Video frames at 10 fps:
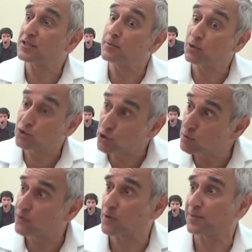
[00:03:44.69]
to build 2
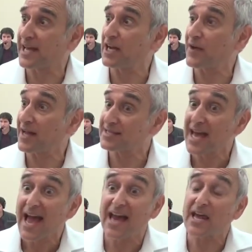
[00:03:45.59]
rooftop playgrounds
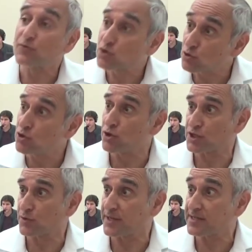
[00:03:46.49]
and have 2
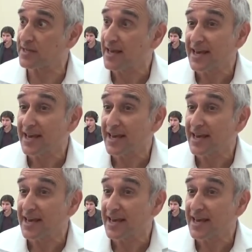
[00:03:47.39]
nurseries.